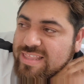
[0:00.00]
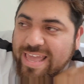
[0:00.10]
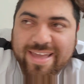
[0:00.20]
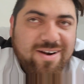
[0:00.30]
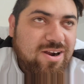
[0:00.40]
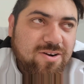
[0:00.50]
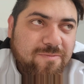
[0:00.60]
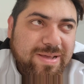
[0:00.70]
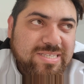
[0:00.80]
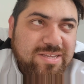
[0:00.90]
Take her out
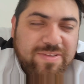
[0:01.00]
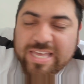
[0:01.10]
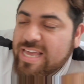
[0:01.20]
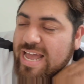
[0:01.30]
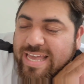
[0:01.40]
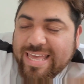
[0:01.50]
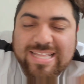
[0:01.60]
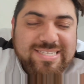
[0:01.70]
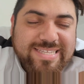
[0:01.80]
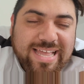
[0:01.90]
of my TV. I
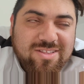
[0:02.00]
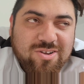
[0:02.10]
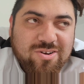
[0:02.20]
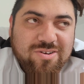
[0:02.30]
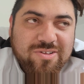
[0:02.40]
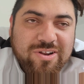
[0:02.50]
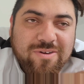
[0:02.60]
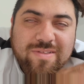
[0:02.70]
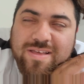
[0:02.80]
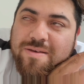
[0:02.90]
can't stand her, you
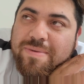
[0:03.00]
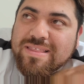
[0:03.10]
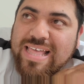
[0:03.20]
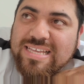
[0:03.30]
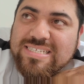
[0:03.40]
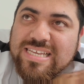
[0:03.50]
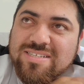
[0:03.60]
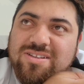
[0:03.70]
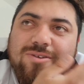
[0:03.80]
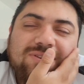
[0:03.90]
know. But last
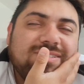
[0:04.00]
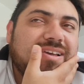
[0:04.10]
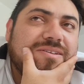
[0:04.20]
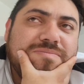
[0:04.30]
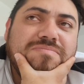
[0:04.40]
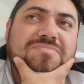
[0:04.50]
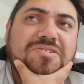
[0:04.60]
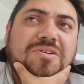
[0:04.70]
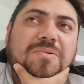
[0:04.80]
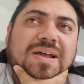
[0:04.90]
season, I was like, mm,
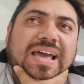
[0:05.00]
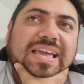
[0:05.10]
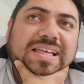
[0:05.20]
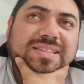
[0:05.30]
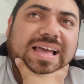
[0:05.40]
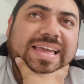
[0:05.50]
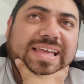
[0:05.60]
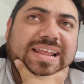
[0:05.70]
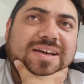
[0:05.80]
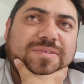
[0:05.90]
you know what? I can I
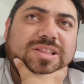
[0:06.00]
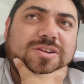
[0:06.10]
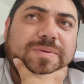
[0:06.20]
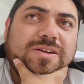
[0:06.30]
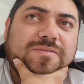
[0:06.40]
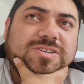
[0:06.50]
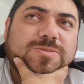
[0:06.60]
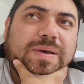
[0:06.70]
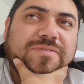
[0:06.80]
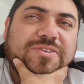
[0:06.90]
can have a little bit of
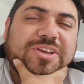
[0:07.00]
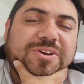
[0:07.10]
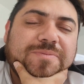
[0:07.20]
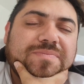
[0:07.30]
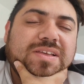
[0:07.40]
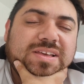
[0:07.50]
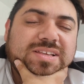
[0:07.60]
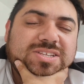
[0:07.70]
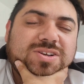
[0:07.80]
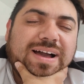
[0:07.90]
respect for you.
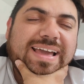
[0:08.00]
So